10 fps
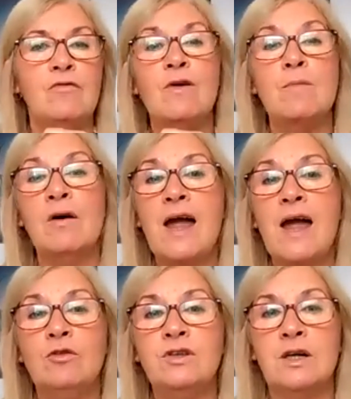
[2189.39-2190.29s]
From other
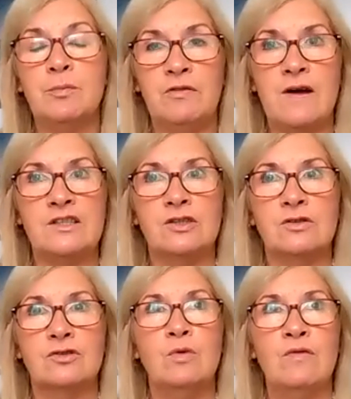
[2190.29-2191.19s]
healthcare
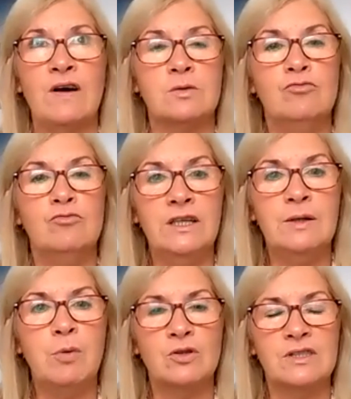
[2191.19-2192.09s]
professionals, we've had some really
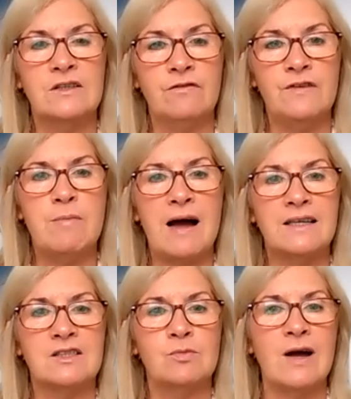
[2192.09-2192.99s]
positive feedback
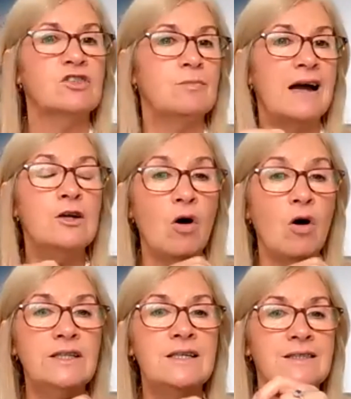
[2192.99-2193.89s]
as well. So my
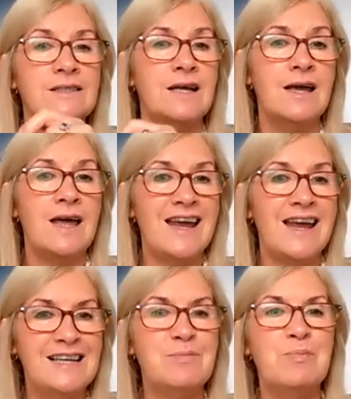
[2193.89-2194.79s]
colleagues in
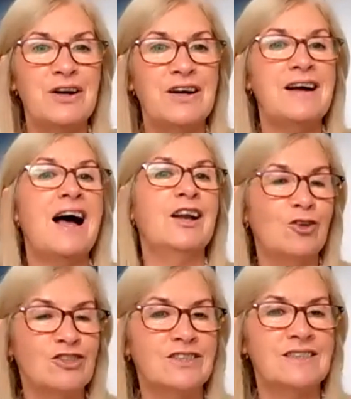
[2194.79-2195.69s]
Edinburgh and
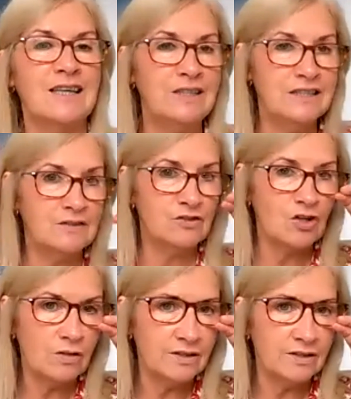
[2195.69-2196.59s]
across the southeast of
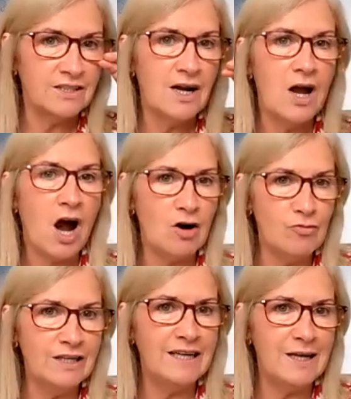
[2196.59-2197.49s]
Scotland are
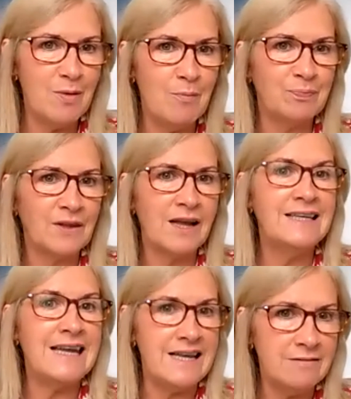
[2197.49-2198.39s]
really
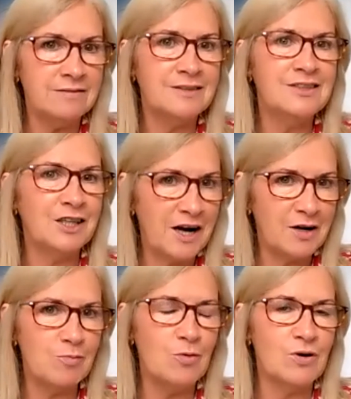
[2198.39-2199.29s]
keen to
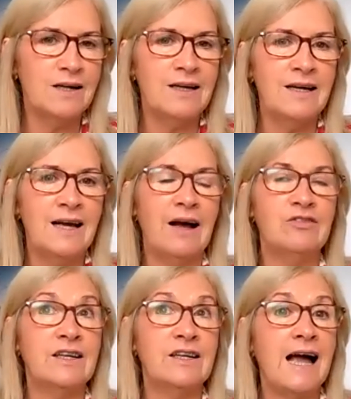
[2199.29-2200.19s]
learn more. I've
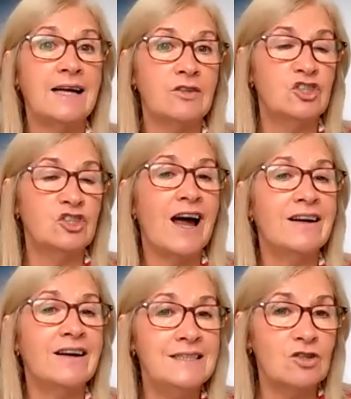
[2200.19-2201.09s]
certainly had other
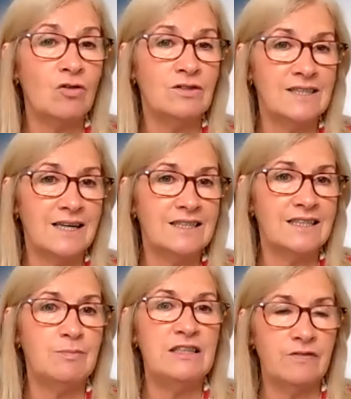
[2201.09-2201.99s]
charities contacting
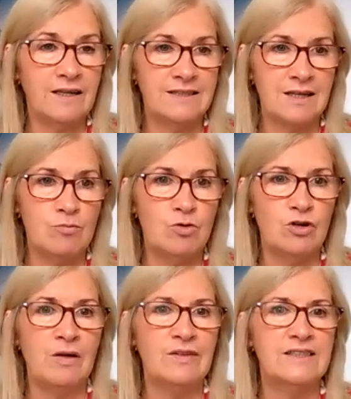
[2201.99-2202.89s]
me to find out more
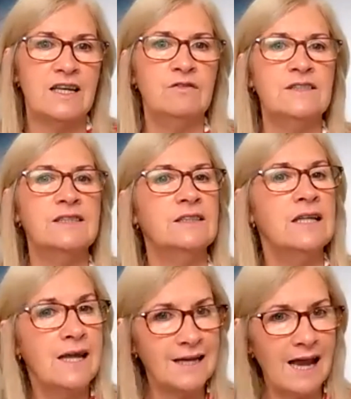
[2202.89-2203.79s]
about the service and
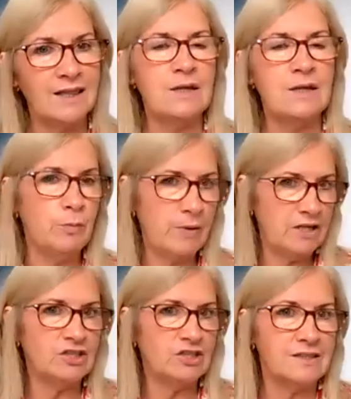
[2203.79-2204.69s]
can they put
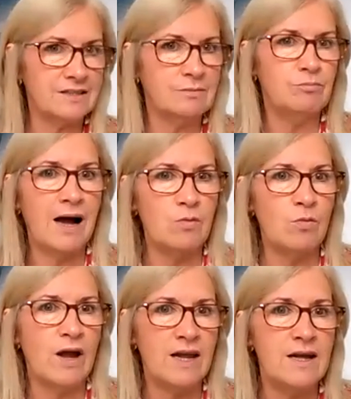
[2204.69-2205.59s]
patients my
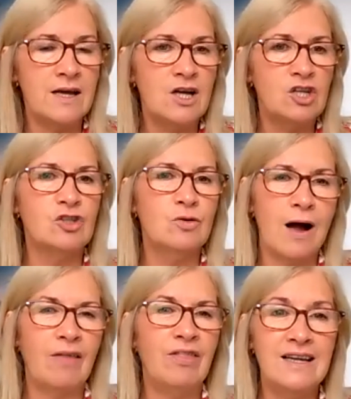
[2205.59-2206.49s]
way. So
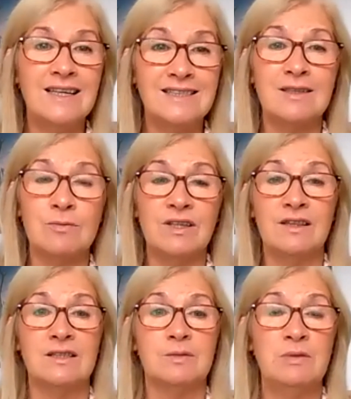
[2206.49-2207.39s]
I think it is something
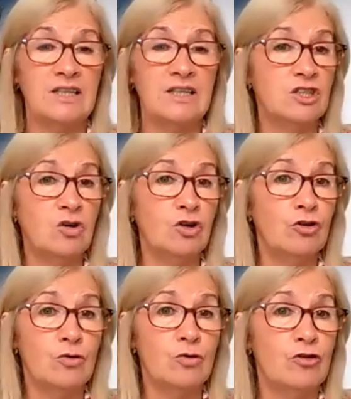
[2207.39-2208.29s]
that's potentially going to
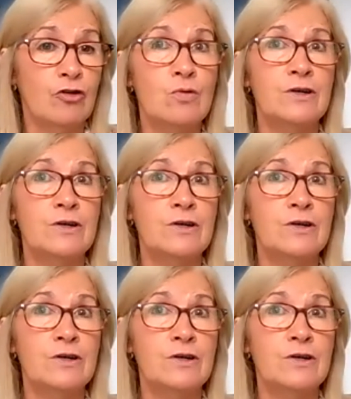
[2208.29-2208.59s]
grow and grow.